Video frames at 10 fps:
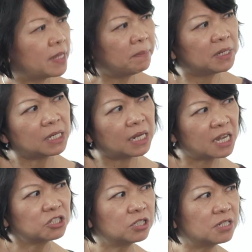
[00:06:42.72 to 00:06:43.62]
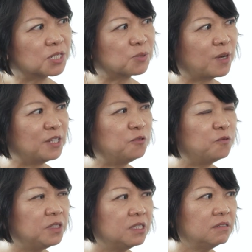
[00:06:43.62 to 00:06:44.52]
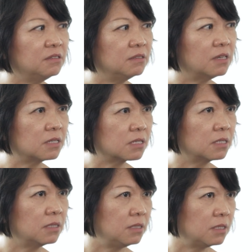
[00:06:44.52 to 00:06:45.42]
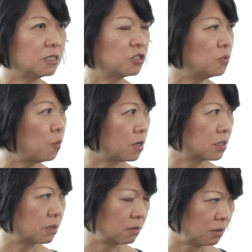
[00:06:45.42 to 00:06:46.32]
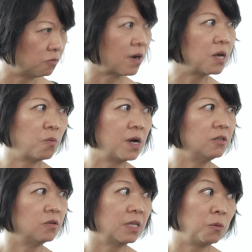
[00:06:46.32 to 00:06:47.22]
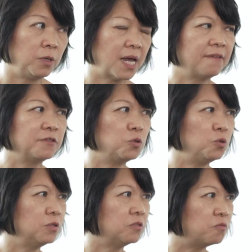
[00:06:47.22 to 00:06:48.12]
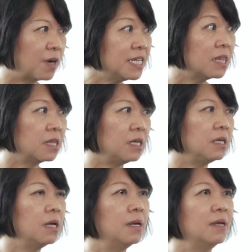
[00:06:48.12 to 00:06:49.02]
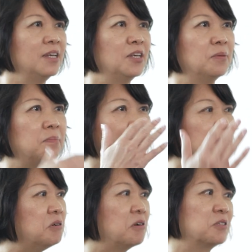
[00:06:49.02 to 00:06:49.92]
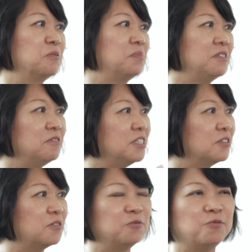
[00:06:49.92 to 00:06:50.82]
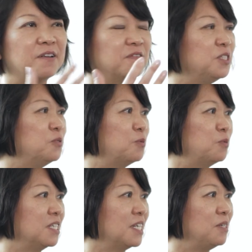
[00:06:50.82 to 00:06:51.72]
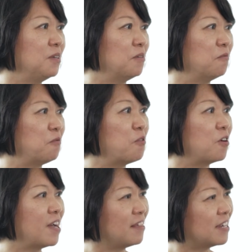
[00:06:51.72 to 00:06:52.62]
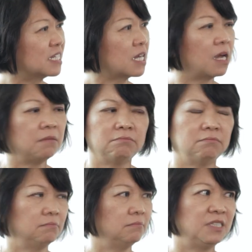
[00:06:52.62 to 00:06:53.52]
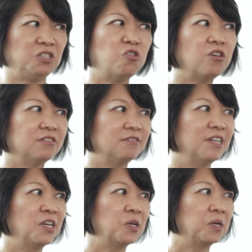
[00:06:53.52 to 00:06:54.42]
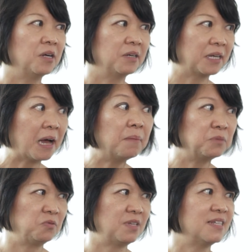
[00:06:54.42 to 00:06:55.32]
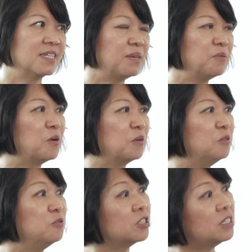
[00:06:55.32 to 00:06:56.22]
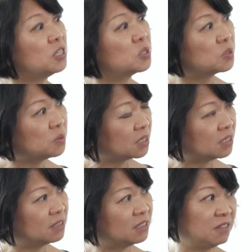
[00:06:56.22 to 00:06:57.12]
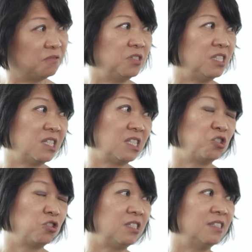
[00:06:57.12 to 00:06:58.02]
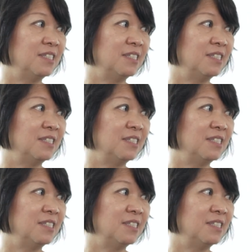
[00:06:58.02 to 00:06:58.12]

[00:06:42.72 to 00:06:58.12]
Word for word: there been clashes where you feel a certain decision was the right one, or that we have to do the right thing, but your superior or whoever you were working for at that time did not come to that same conclusion and took a different decision?